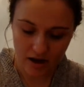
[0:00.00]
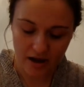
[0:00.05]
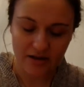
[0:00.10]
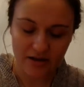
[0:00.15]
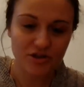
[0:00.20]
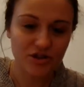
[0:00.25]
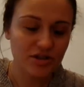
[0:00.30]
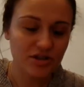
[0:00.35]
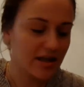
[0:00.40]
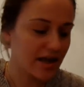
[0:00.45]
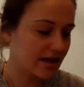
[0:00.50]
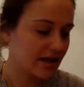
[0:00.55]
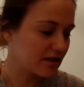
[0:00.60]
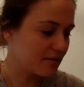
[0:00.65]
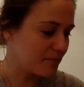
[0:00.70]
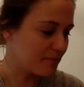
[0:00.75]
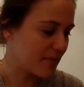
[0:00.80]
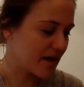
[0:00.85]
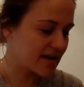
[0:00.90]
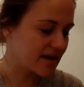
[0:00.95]
I just
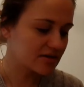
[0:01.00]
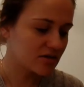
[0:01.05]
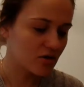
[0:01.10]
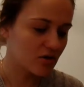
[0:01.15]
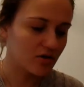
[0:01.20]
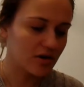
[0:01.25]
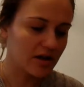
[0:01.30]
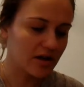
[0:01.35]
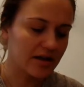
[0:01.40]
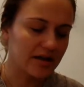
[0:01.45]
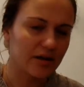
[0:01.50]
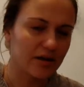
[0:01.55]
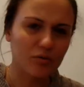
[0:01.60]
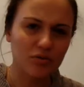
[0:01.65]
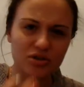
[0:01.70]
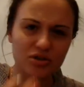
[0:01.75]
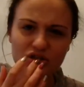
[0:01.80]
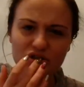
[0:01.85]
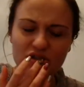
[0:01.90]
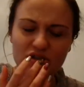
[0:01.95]
had a mask on and it
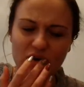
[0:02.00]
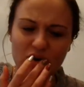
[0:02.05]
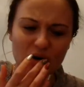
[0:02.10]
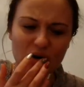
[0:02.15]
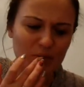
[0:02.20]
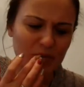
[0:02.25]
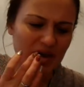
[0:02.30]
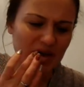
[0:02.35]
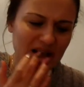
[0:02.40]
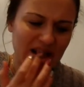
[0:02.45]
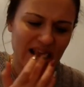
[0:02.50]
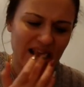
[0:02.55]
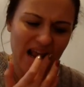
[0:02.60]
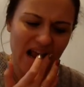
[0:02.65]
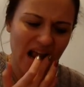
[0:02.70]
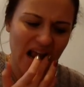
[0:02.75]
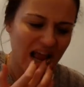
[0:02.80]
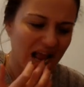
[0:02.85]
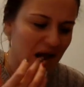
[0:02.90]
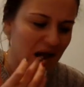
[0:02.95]
was so amazing.